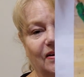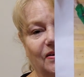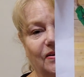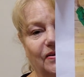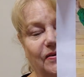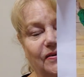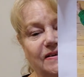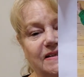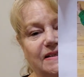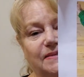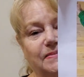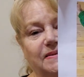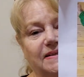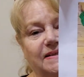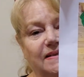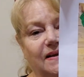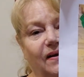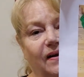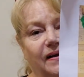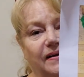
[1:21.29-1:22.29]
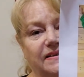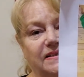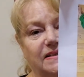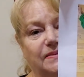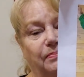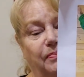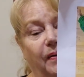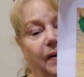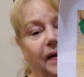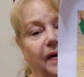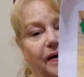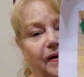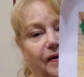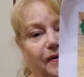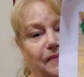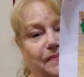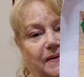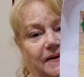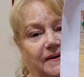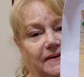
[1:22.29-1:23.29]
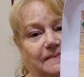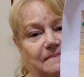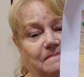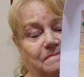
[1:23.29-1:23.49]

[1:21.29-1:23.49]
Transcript: Christmas Lights by Hobie.